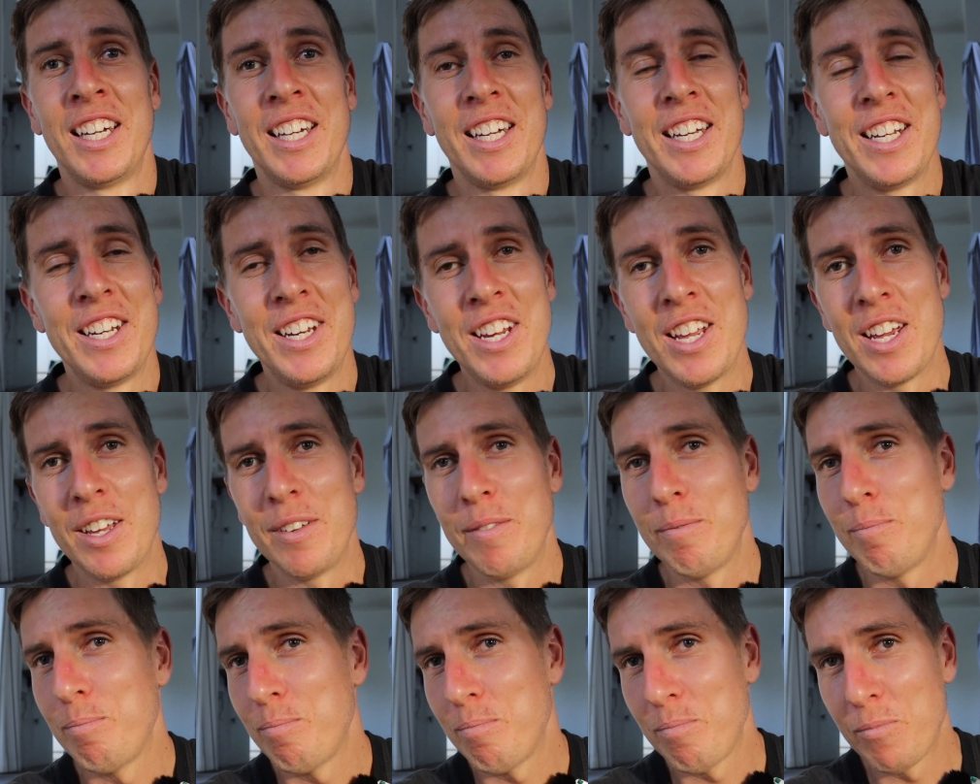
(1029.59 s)
And yeah,
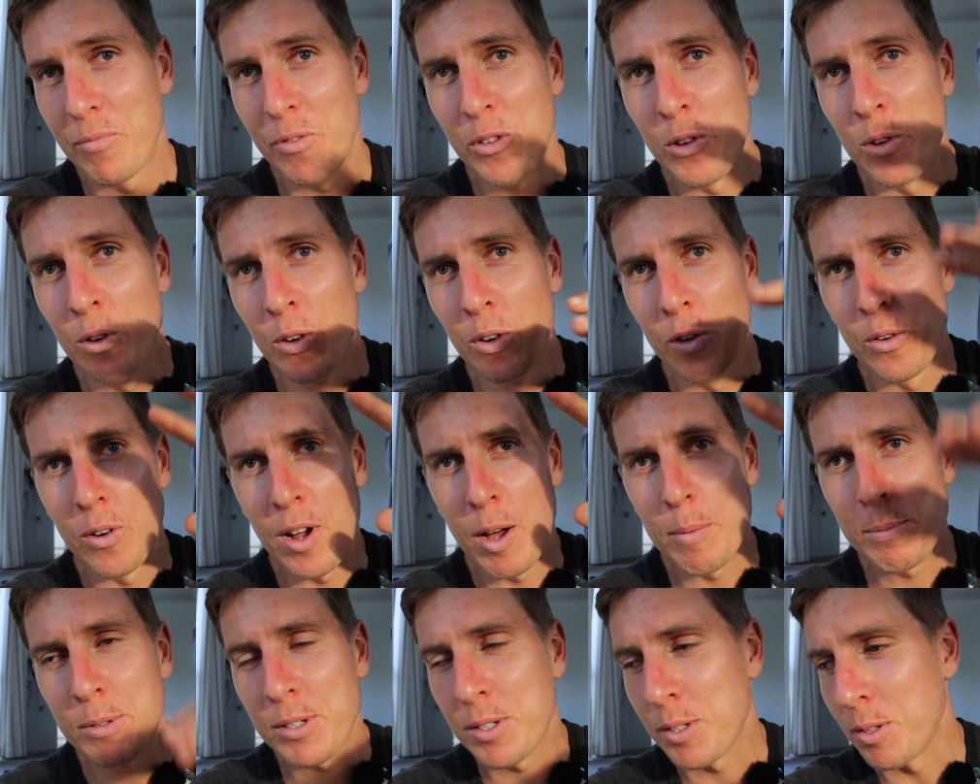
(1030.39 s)
a few little
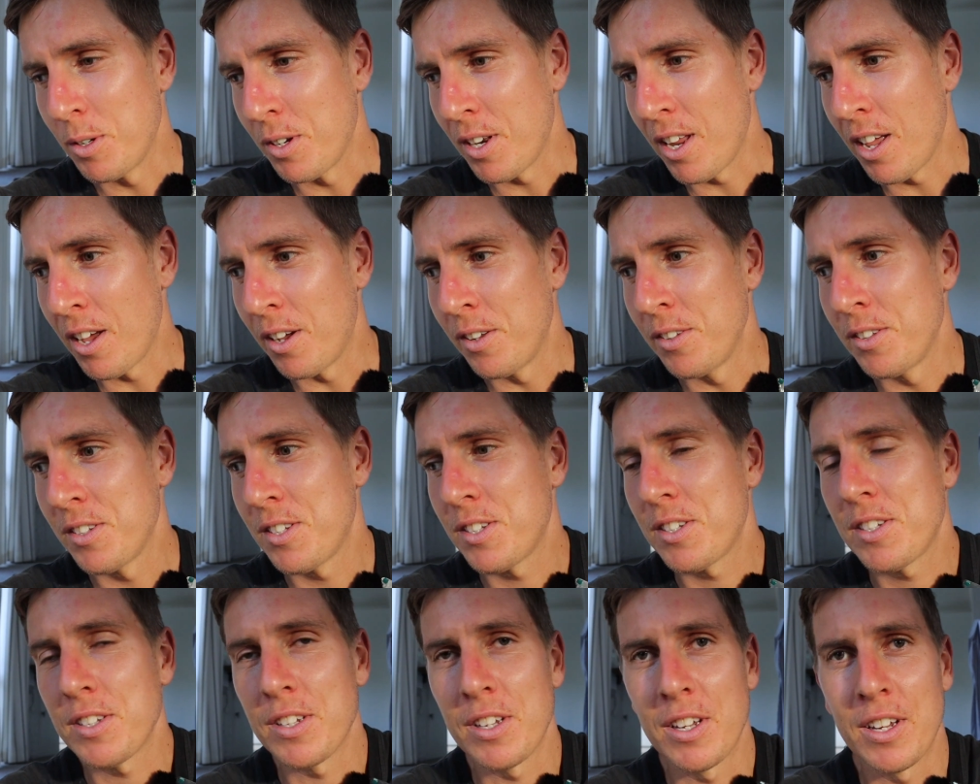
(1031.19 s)
ups and
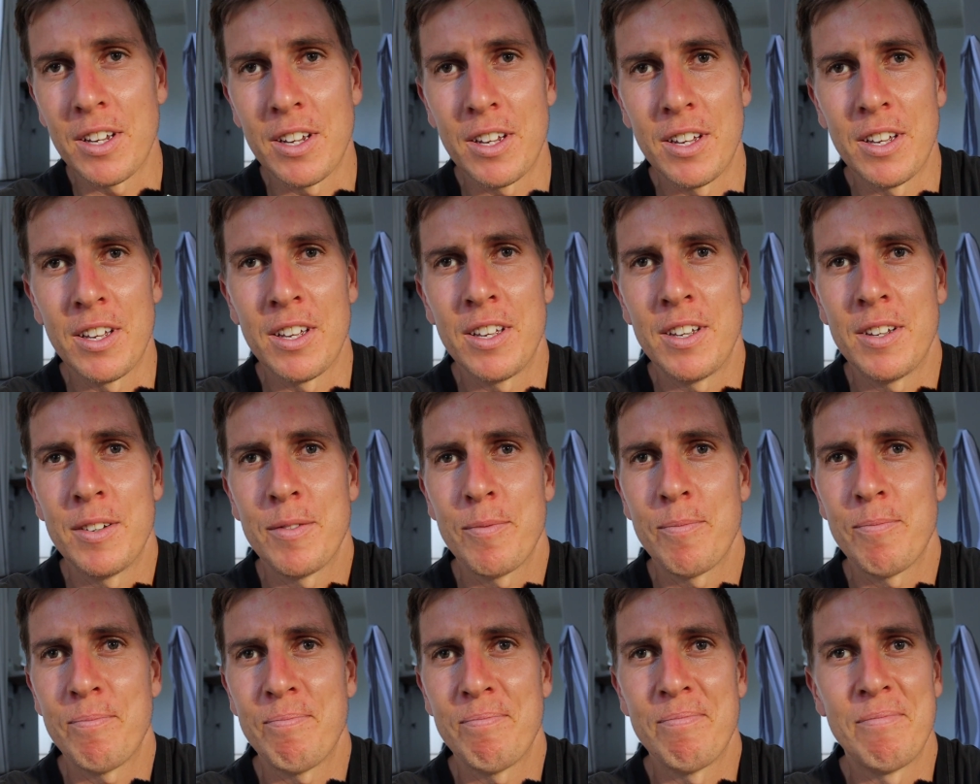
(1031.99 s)
downs.
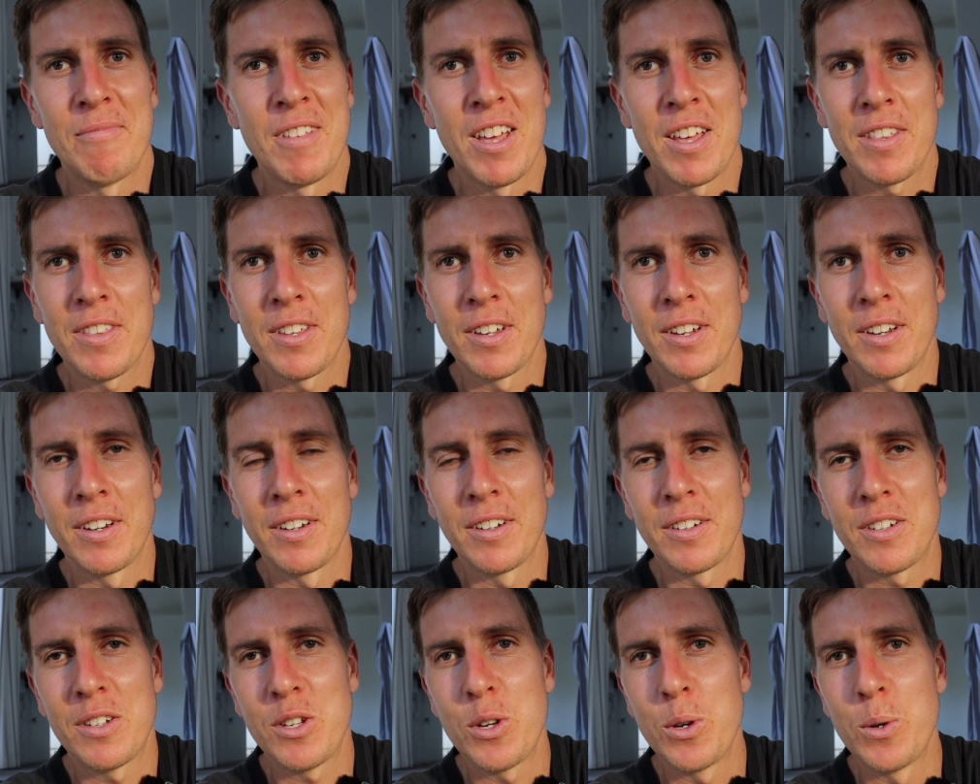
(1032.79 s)

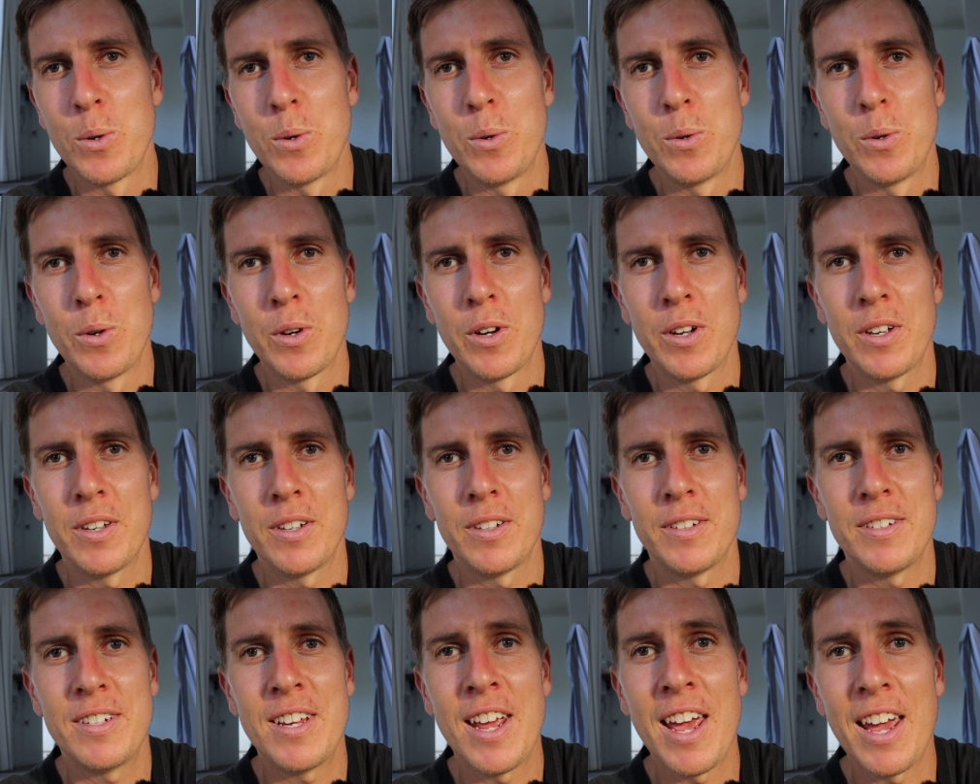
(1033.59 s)
Nothing too
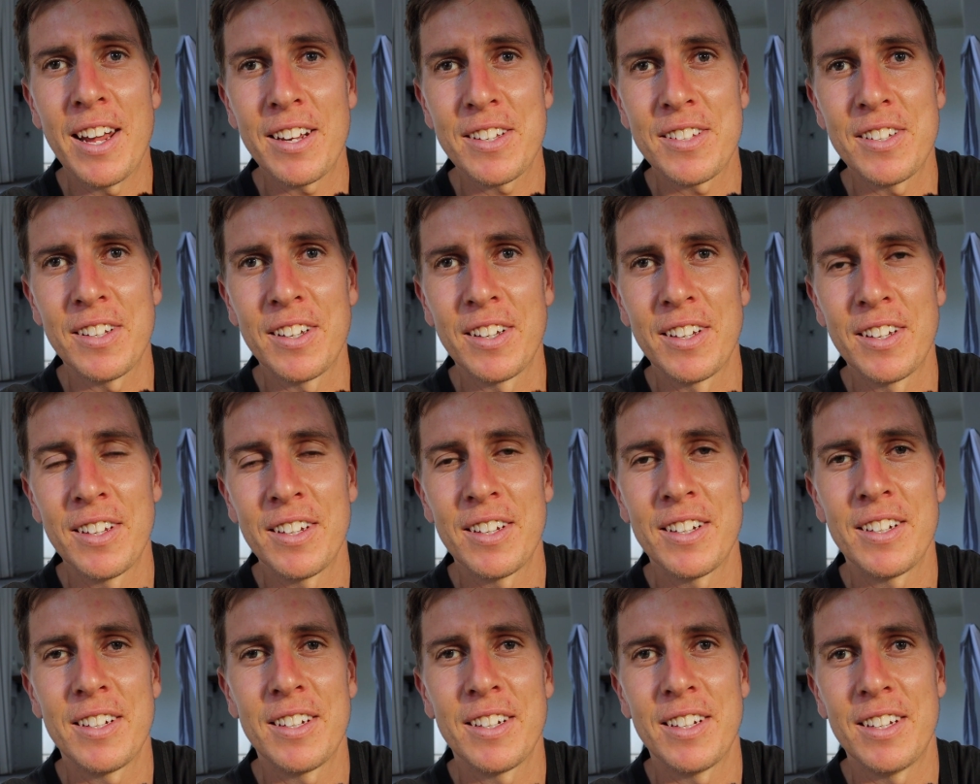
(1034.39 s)

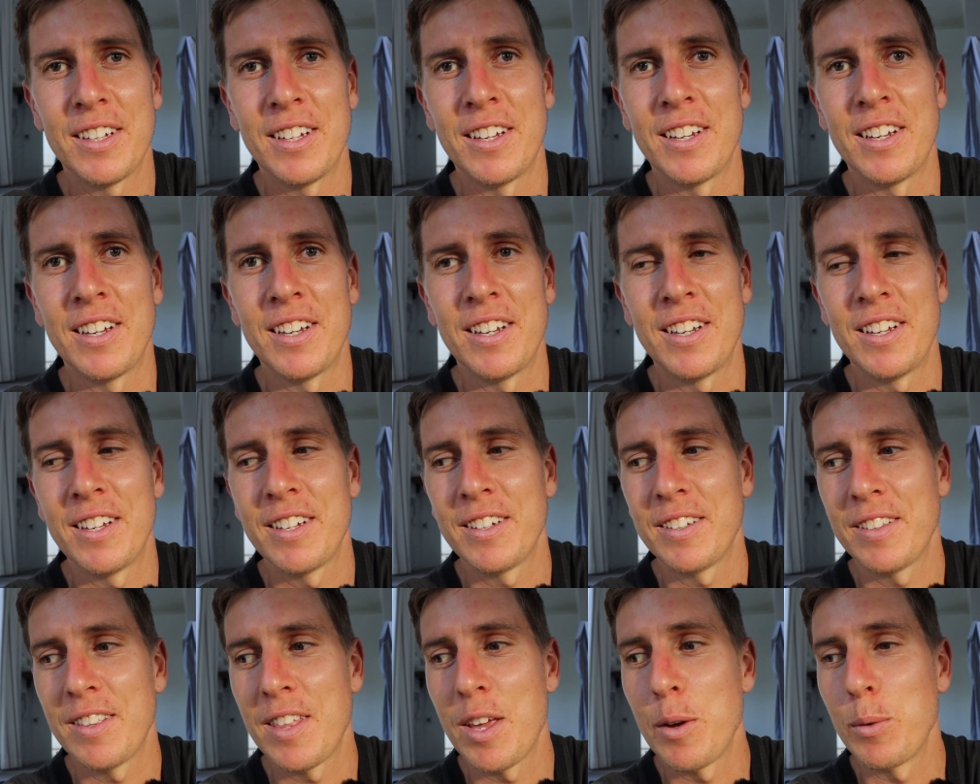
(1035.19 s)
taxing
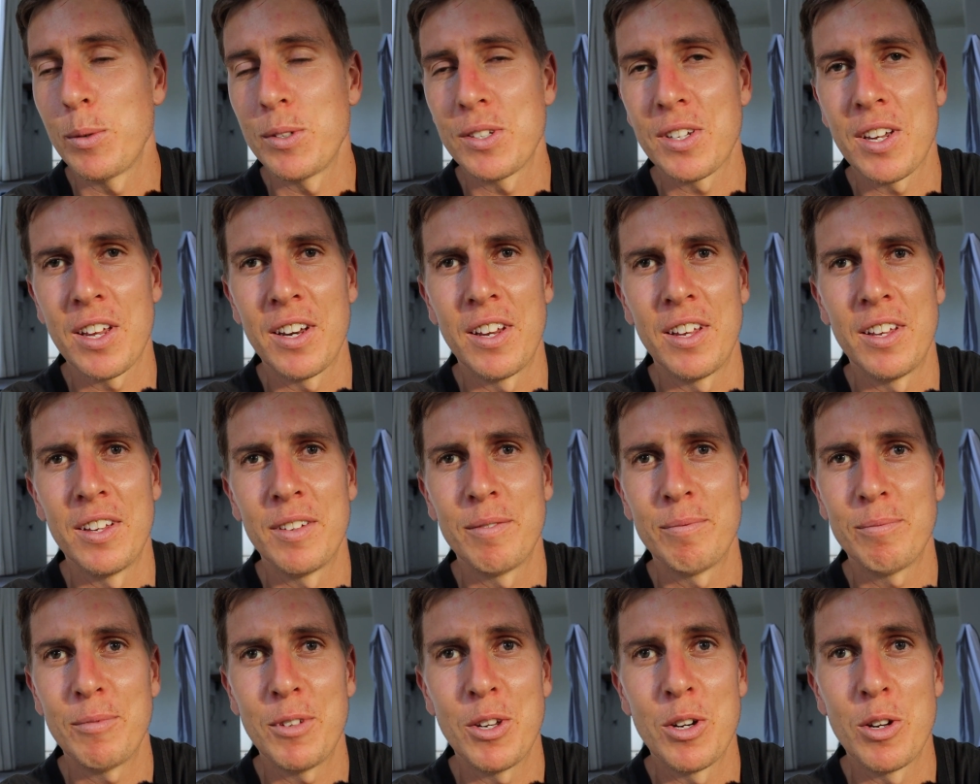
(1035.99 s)
that was gonna,